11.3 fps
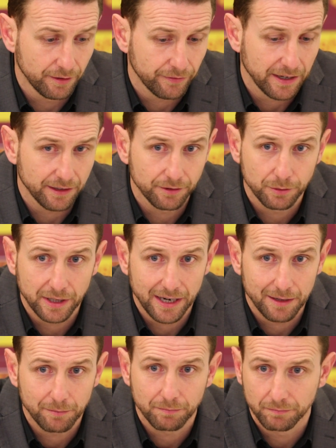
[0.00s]
fans who
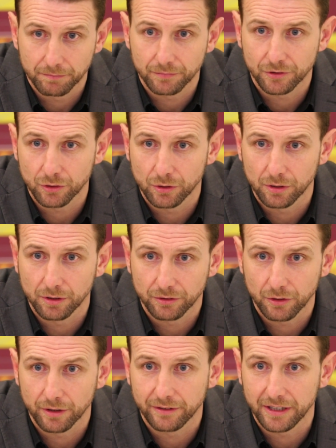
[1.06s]
came saw
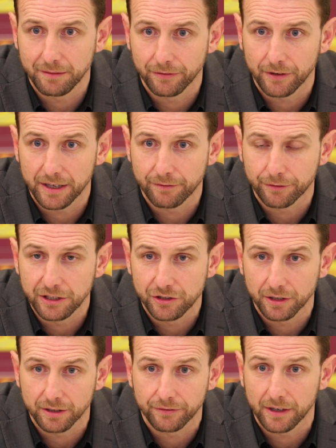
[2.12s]
the team fighting for each
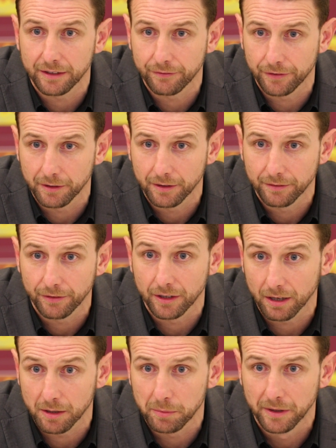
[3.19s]
other, fighting for the
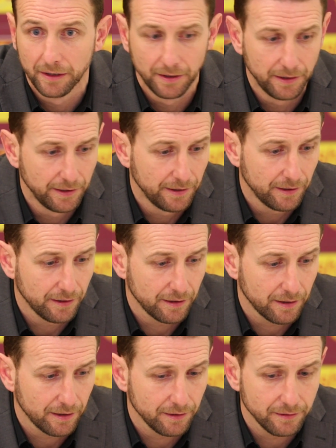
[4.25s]
club,
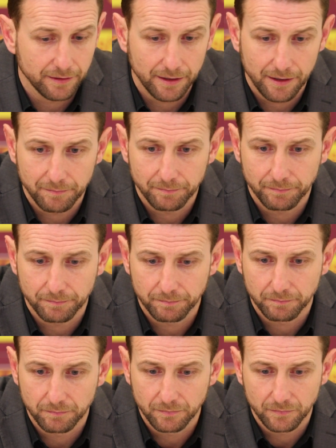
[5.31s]
and you
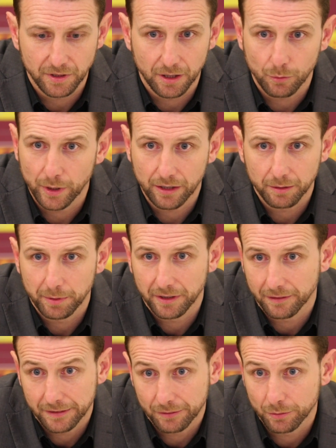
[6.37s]
know, we could have
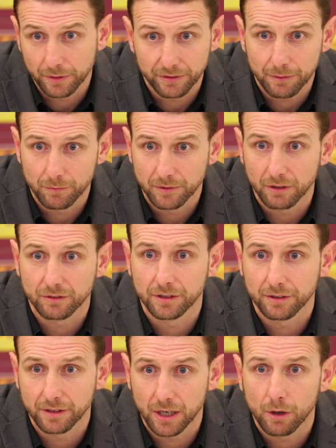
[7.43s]
been, as we said, not
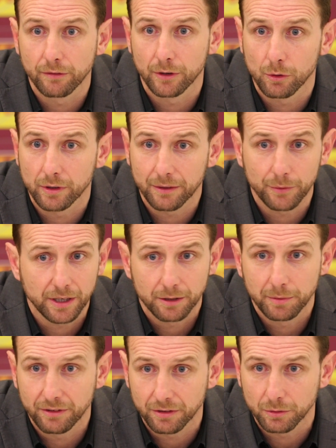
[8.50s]
to go over old ground, we could
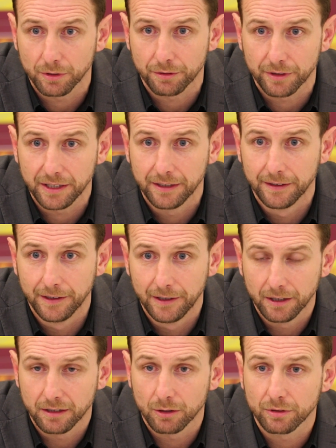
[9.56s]
have been two or three
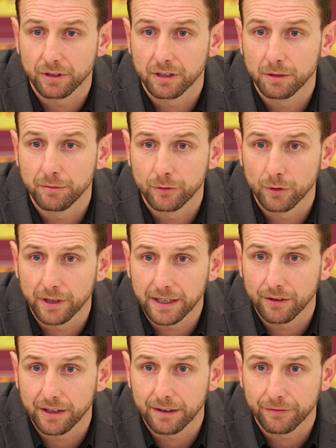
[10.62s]
goals to the good before they
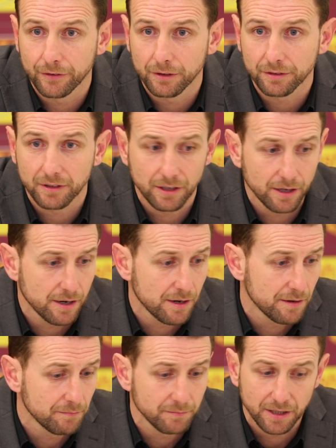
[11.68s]
got there first,
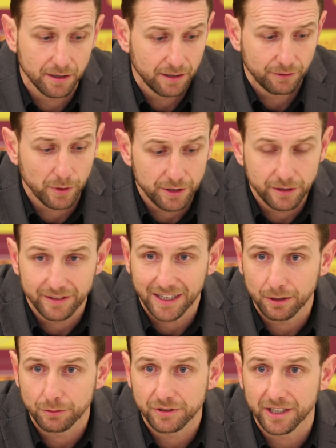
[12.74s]
and it's whether you
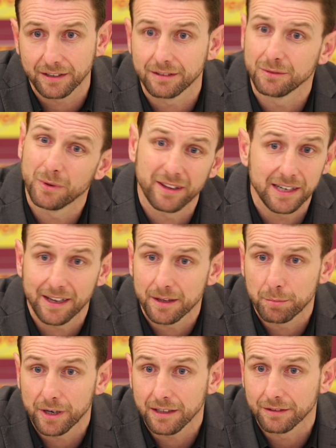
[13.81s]
take those chances and whether you get
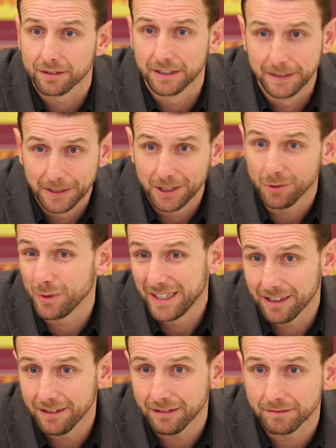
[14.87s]
the breaks. We
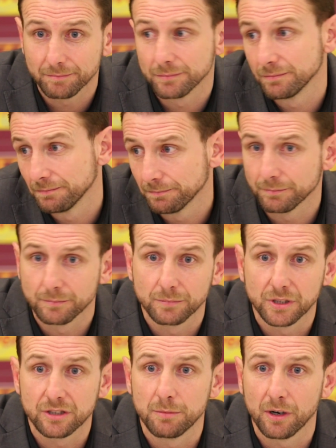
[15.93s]
didn't,
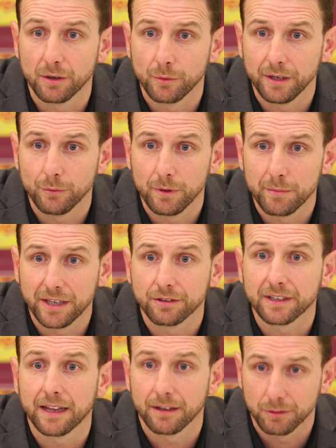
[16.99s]
but tomorrow we may
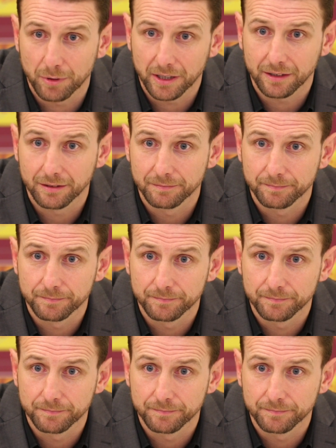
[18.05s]
just get those breaks.